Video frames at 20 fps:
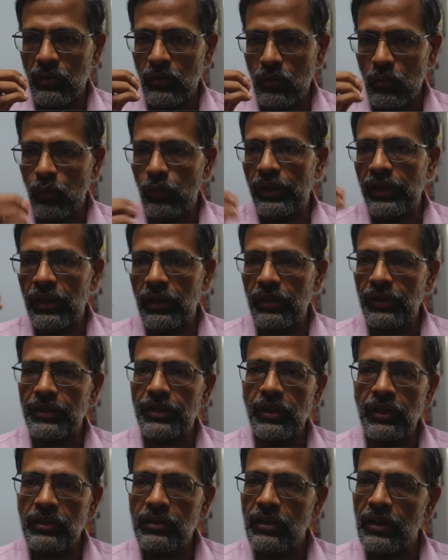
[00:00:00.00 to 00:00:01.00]
rolling
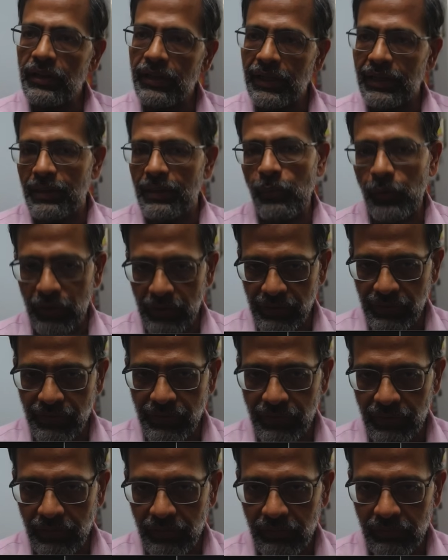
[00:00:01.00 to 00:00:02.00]
return data points.